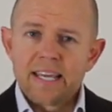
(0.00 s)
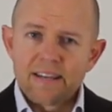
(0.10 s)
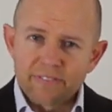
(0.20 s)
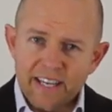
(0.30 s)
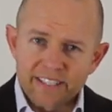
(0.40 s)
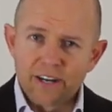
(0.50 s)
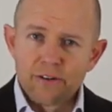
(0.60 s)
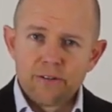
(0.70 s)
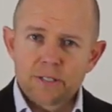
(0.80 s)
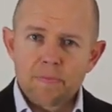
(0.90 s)
If they
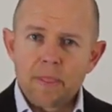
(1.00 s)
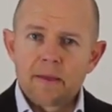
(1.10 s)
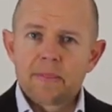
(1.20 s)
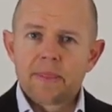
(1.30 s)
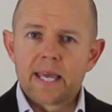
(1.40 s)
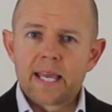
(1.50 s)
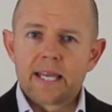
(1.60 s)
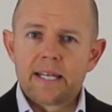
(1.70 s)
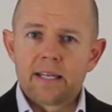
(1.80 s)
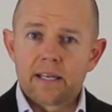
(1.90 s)
don't,
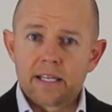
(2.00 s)
then